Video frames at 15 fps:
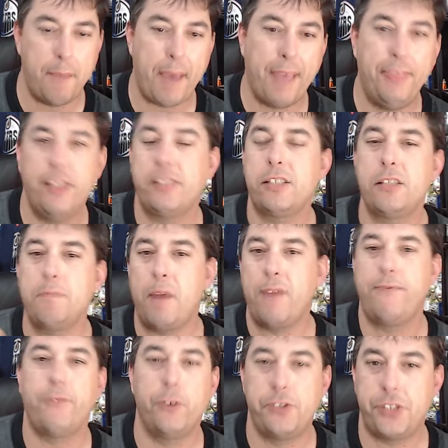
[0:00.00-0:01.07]
and this is my
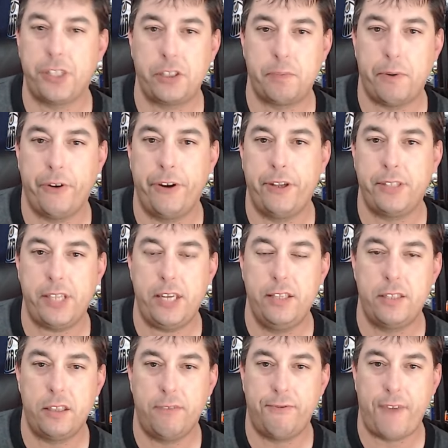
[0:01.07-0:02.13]
first experience
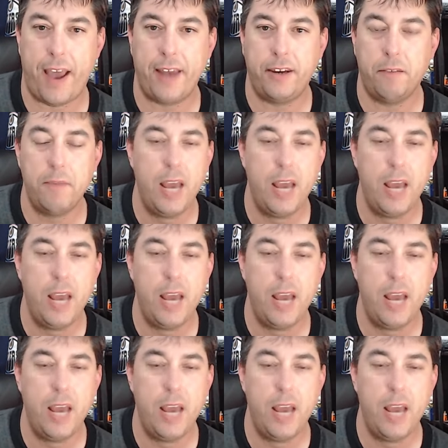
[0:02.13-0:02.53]
into the fandom,